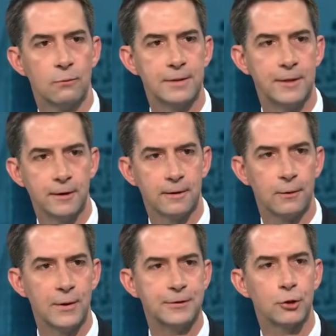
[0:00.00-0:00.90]
with Look, their
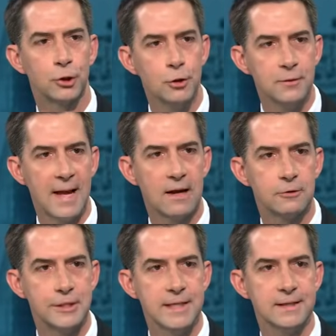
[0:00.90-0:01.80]
with their gluten
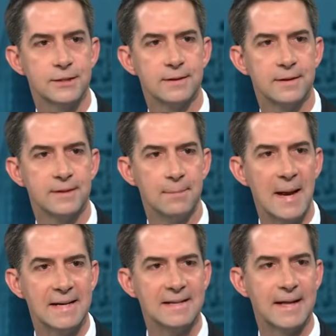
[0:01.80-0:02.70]
allergies, I,
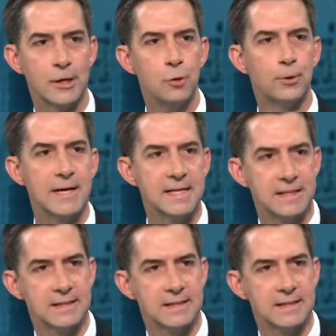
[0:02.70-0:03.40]
demanding I, that Uber Eats